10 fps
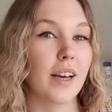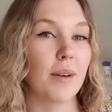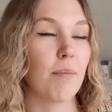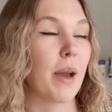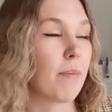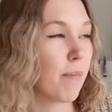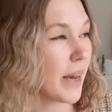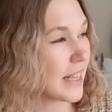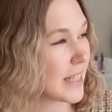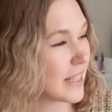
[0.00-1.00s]
my
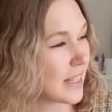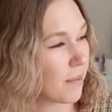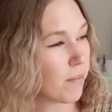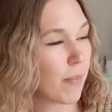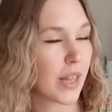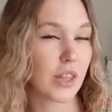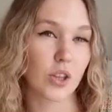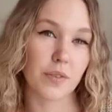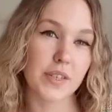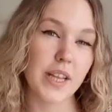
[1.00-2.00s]
best method
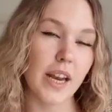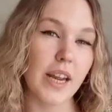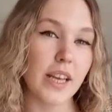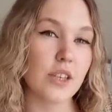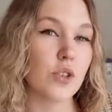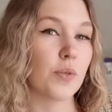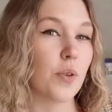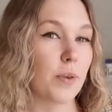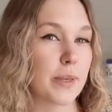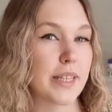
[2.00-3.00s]
of studying is to
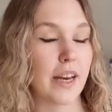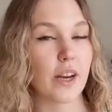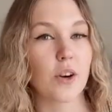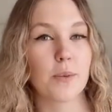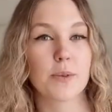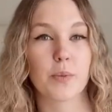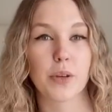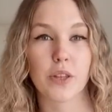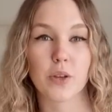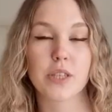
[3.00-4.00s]
form study groups with your